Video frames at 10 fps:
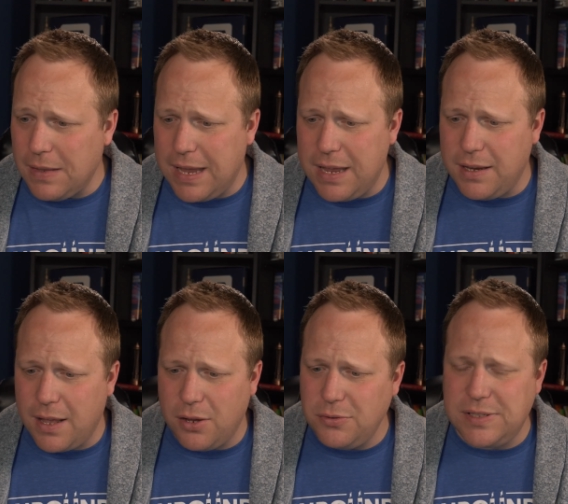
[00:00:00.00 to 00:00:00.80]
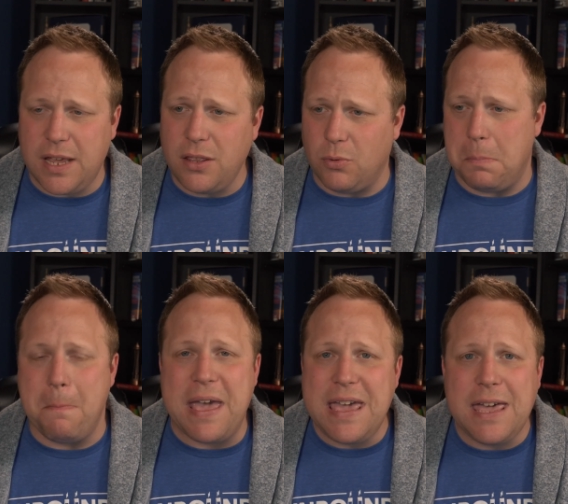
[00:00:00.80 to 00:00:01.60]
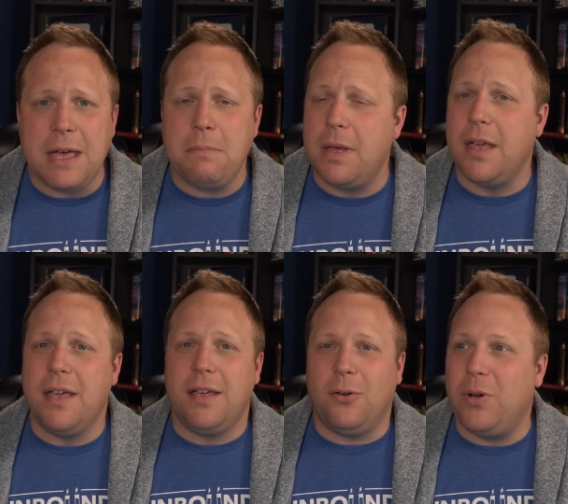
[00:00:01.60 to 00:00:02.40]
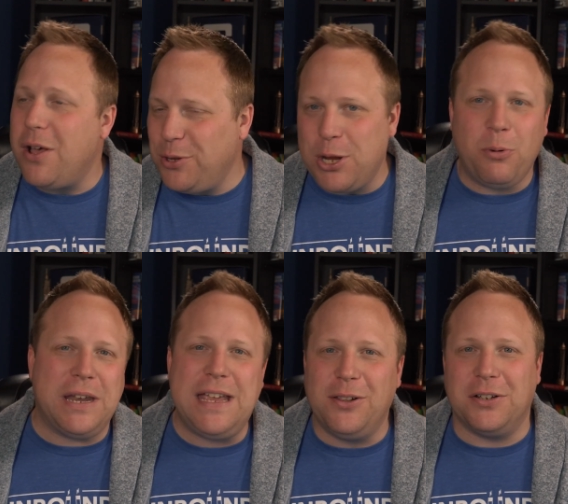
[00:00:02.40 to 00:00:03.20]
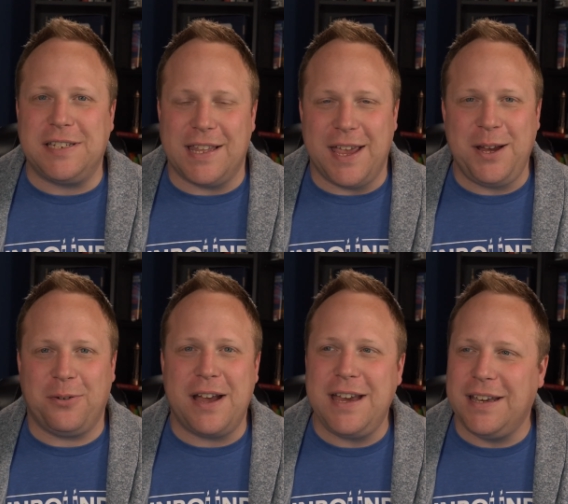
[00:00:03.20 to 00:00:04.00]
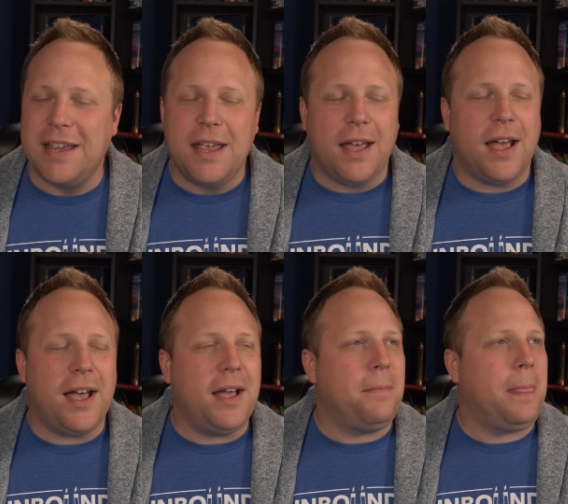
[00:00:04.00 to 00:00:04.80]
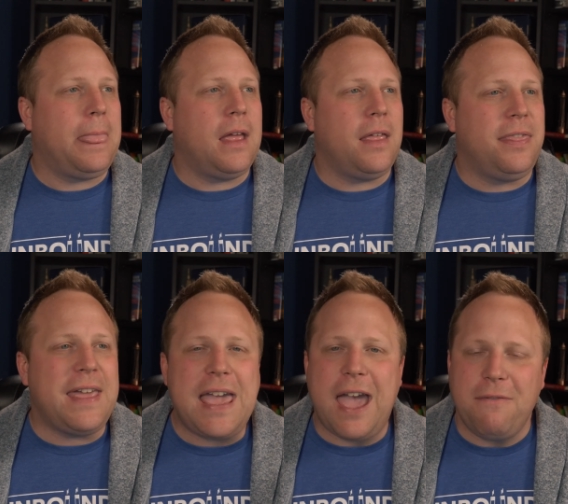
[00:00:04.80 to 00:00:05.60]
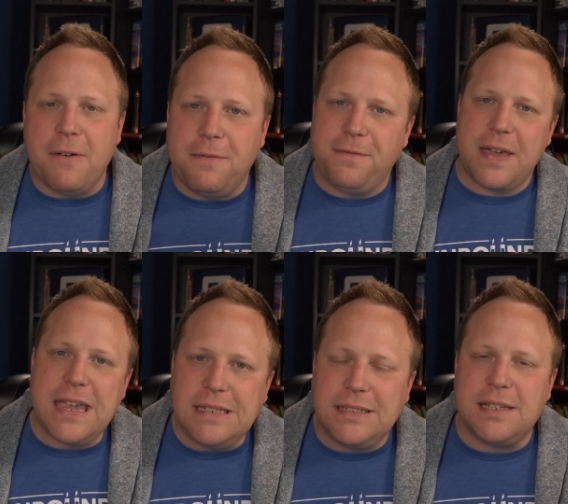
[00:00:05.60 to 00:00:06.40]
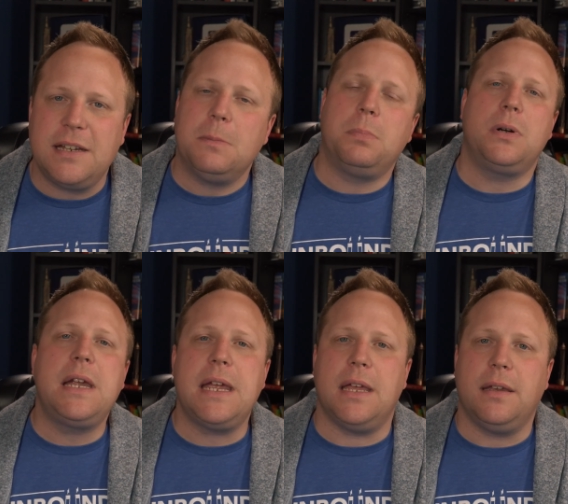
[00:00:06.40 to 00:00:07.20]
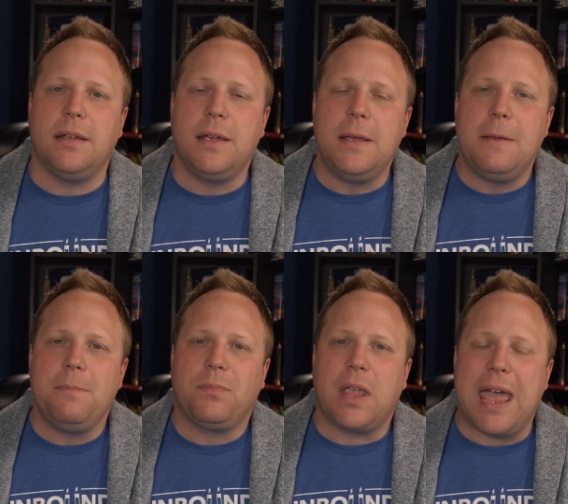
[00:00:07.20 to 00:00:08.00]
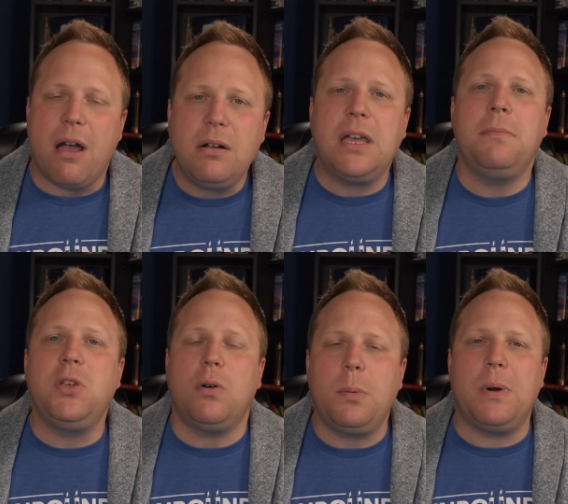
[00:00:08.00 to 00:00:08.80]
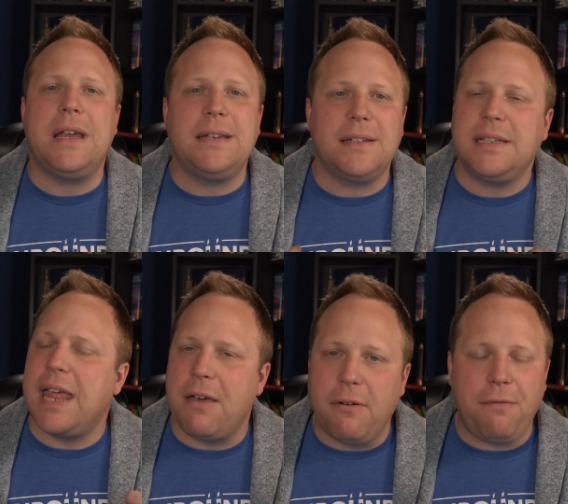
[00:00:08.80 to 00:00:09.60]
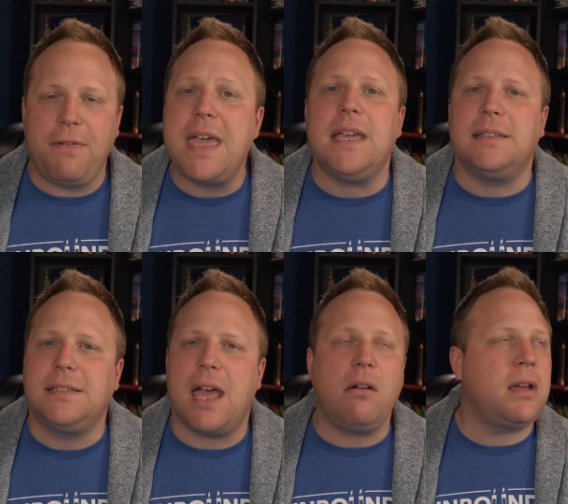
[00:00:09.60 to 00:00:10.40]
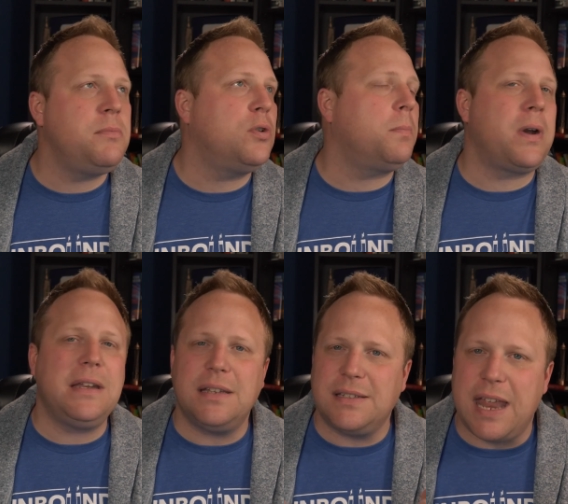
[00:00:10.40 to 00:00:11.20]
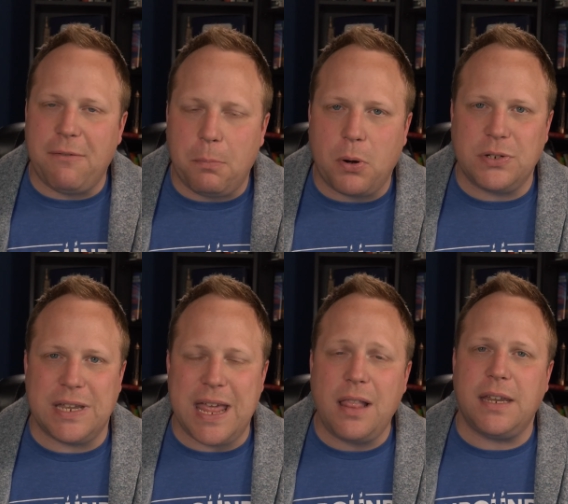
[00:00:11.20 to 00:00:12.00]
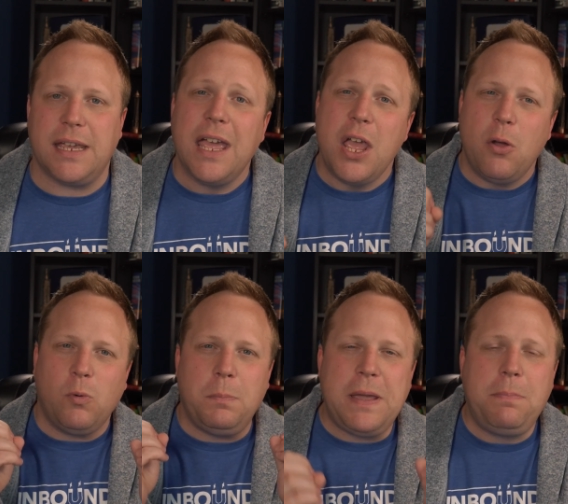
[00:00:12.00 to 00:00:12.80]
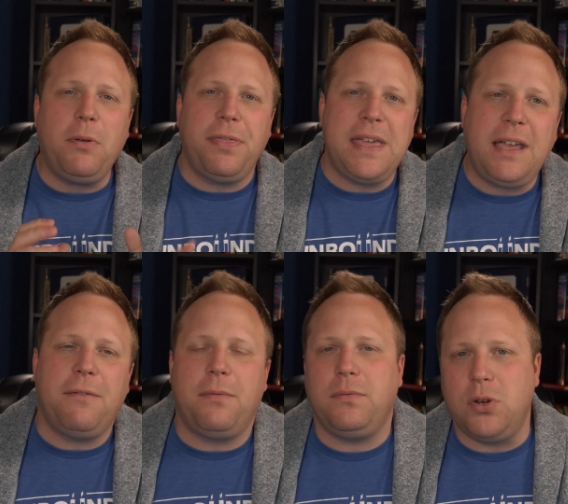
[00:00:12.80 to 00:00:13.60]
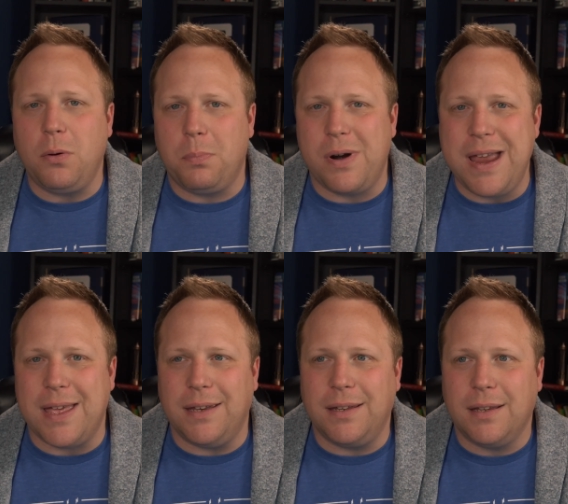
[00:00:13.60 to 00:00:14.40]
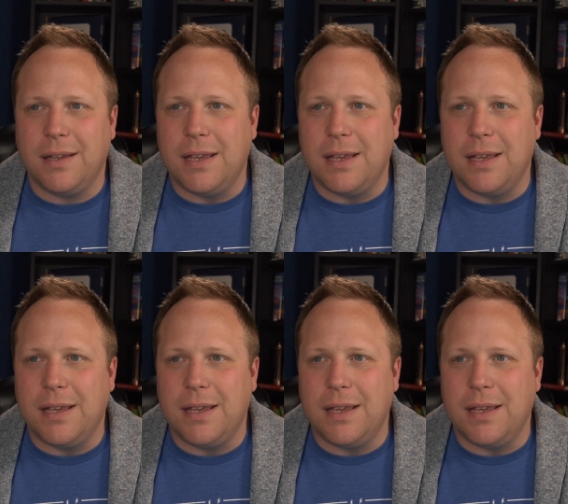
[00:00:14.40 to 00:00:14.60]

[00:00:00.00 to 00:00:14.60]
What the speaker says: and who's the other one? Mayhem. We all know what he looks like, right? They have a face to their brand. How come your brand doesn't have a face? How come your brand doesn't have a personality? When people think of your brand,